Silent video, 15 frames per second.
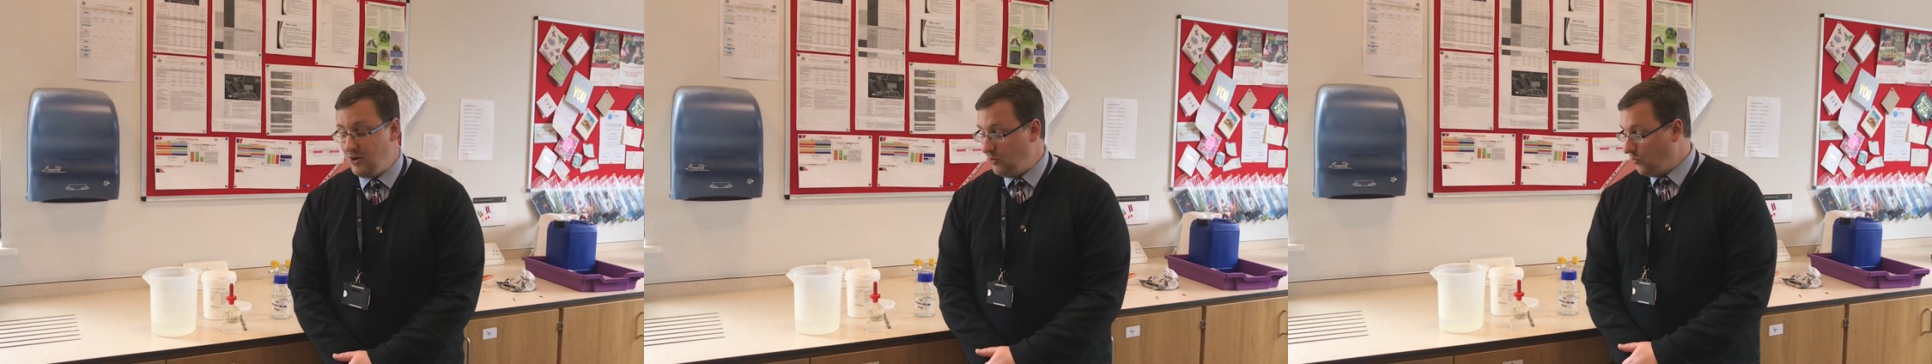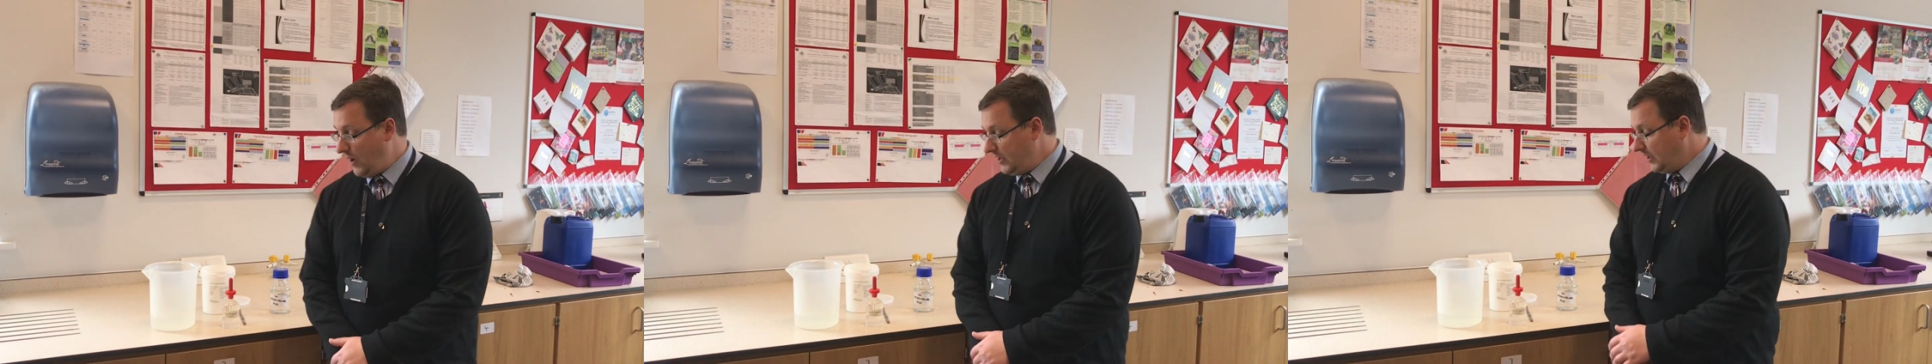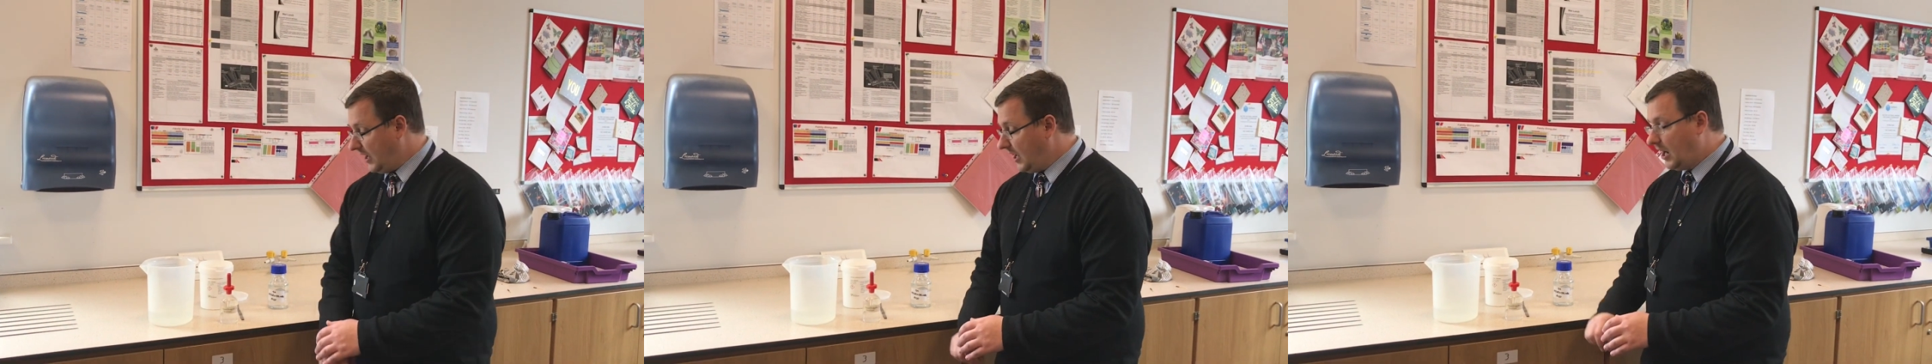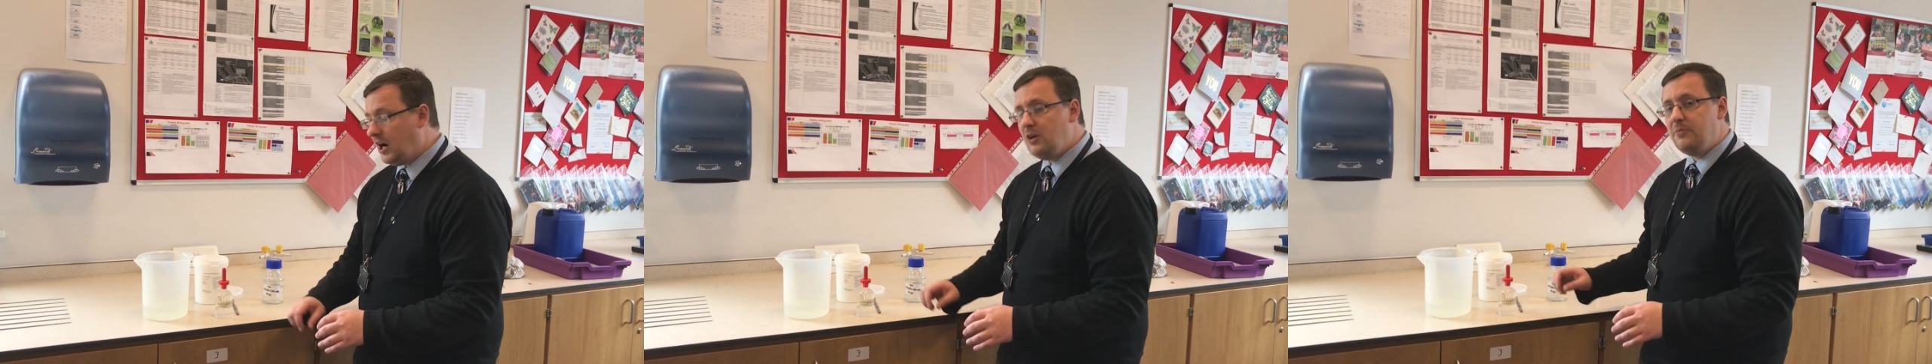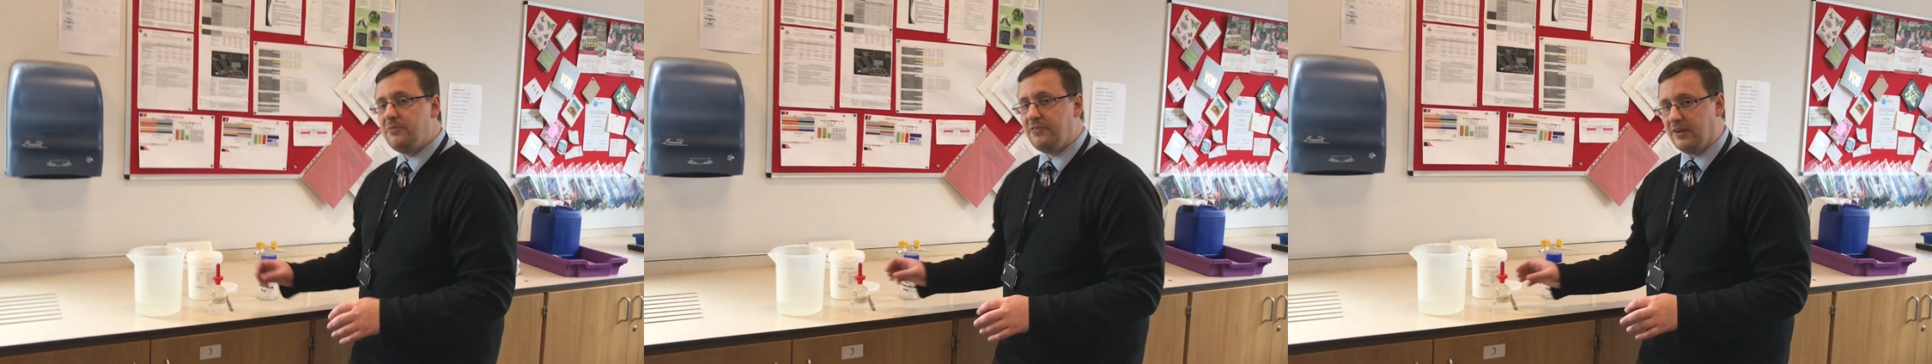Well,
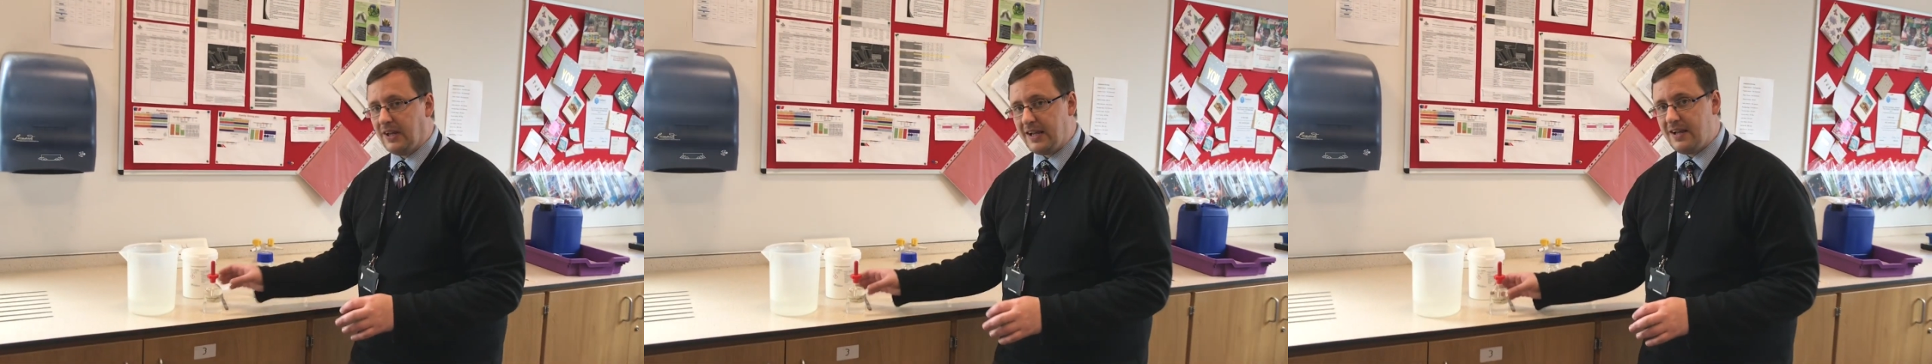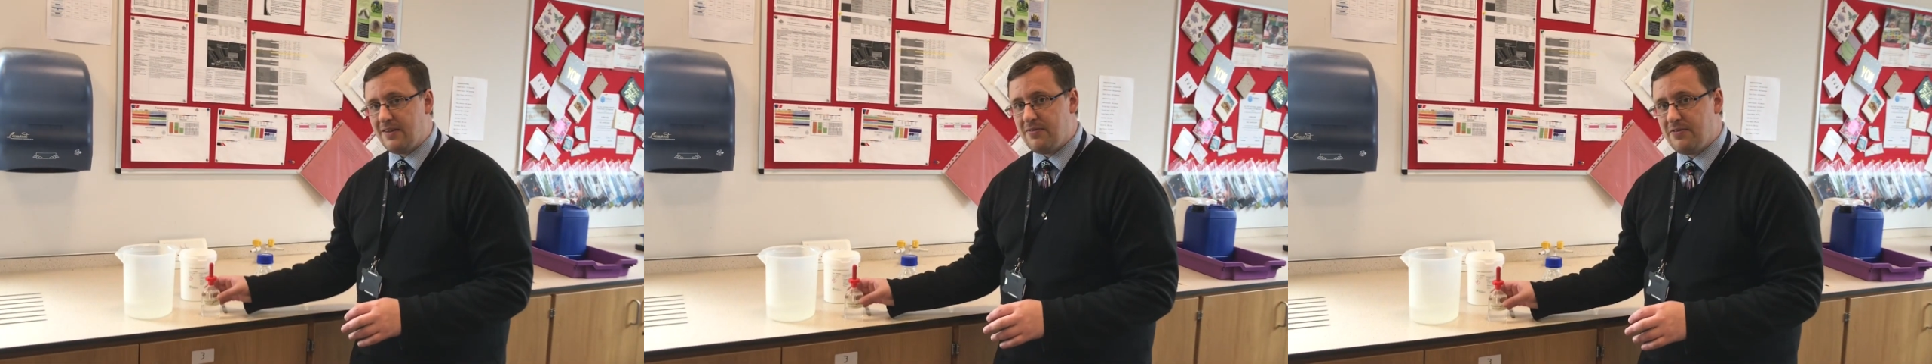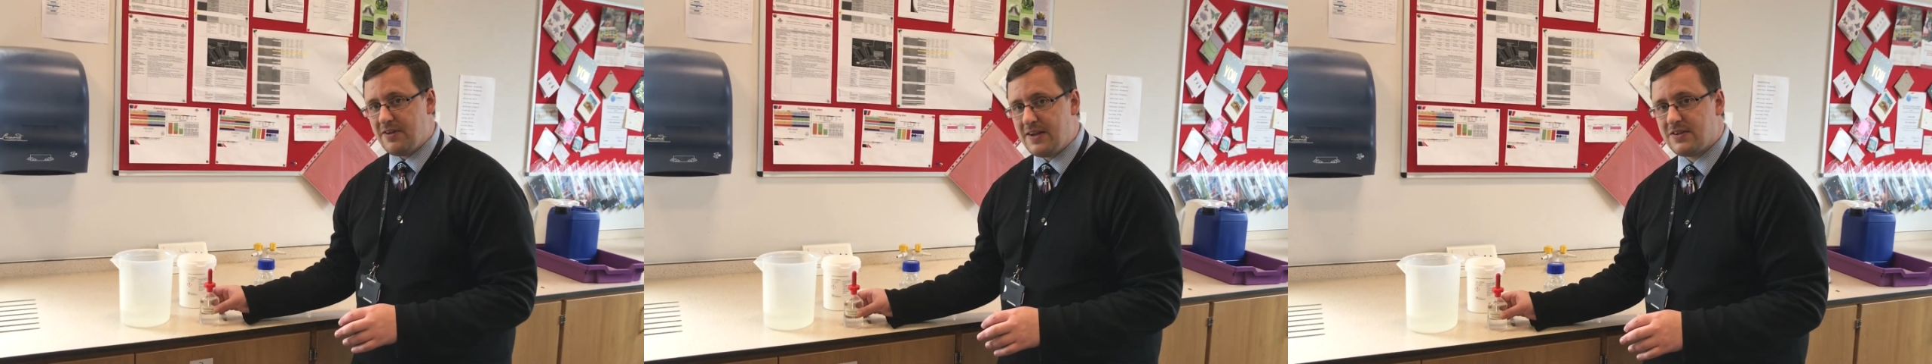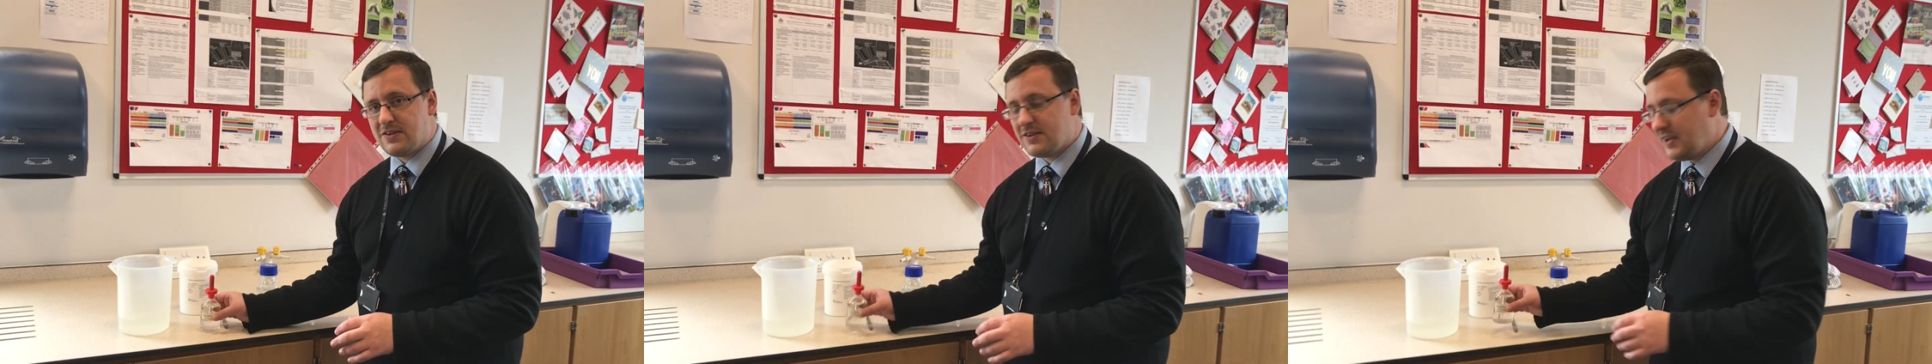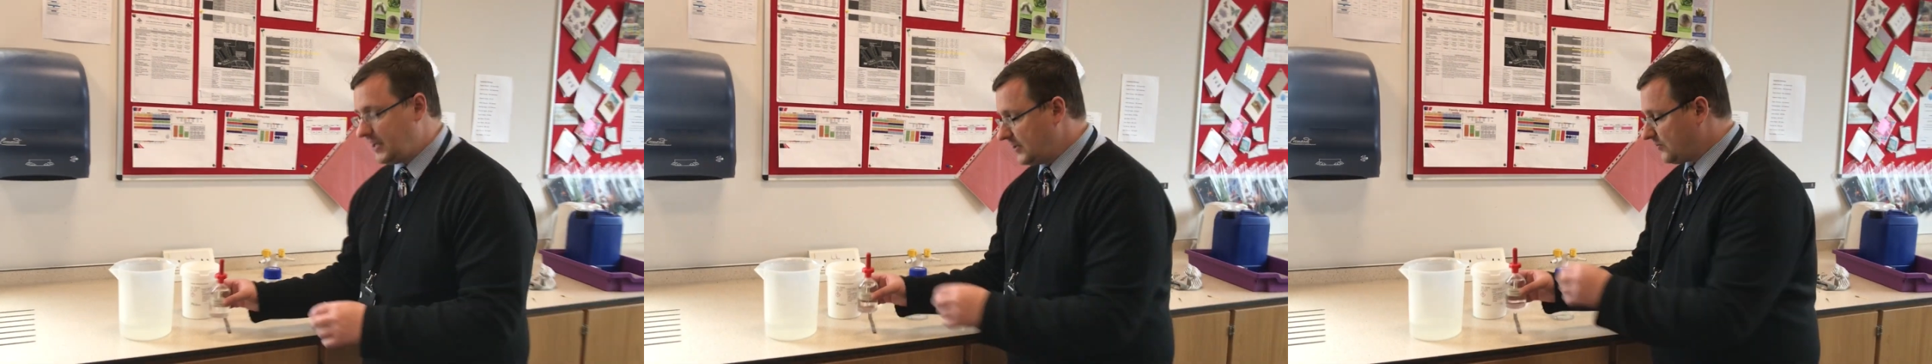hopefully
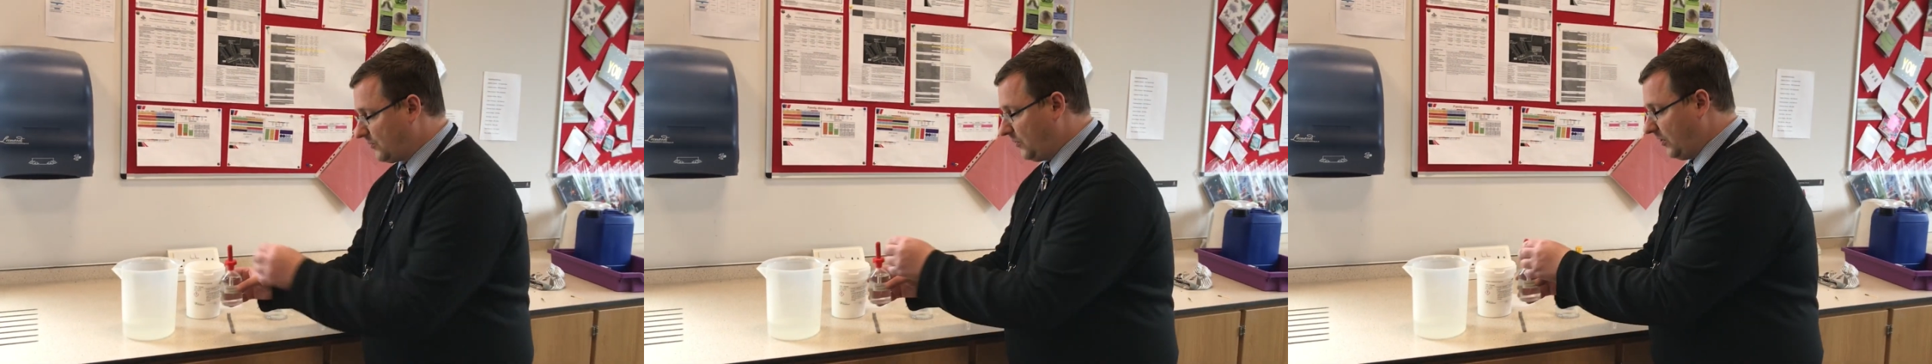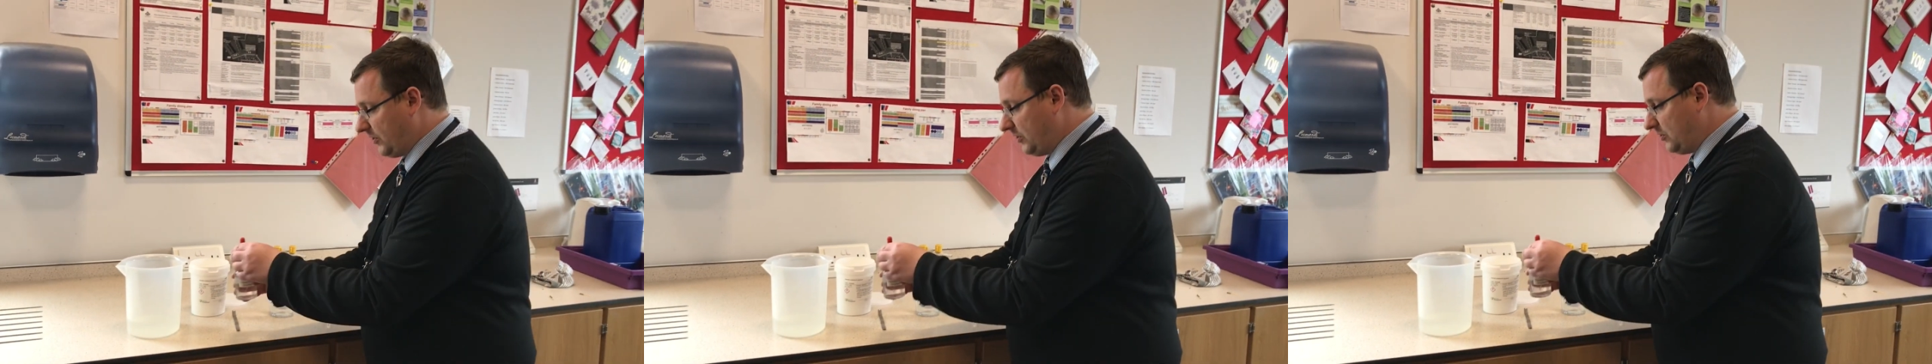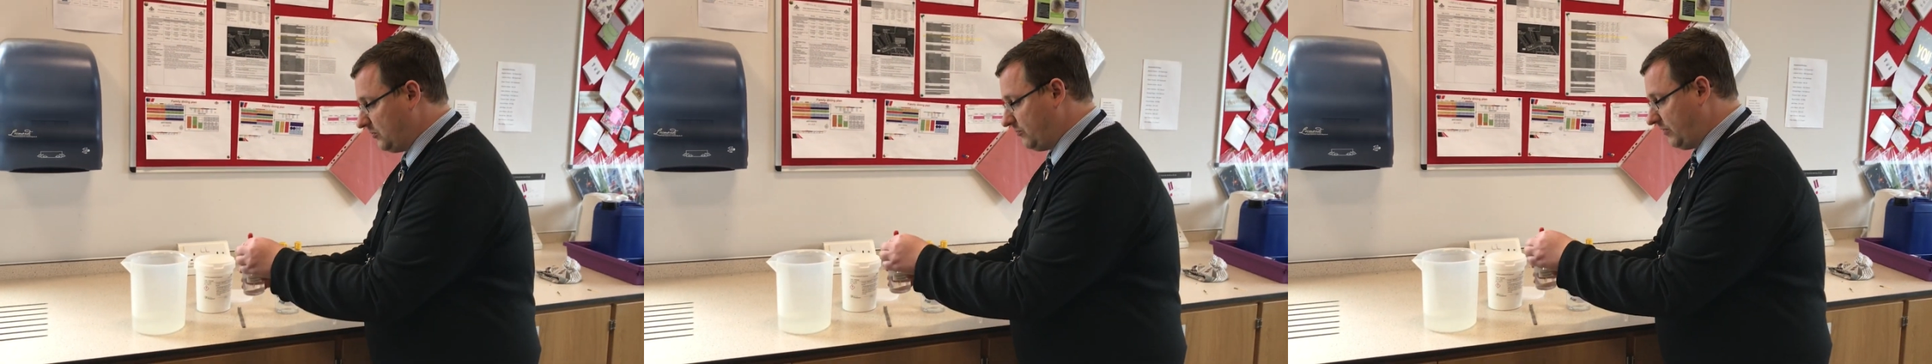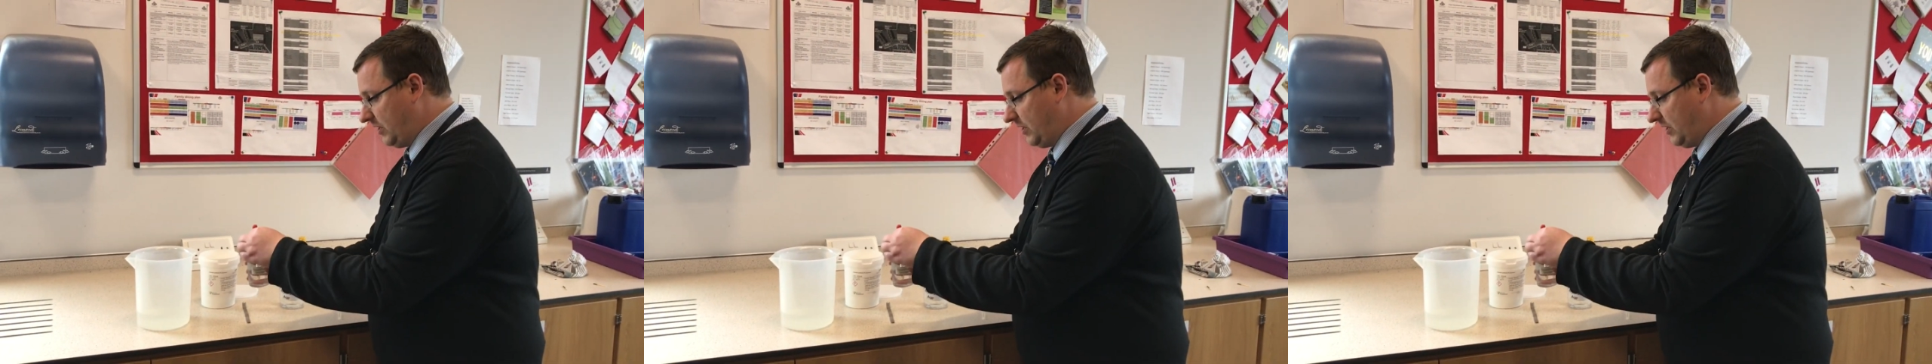this is what you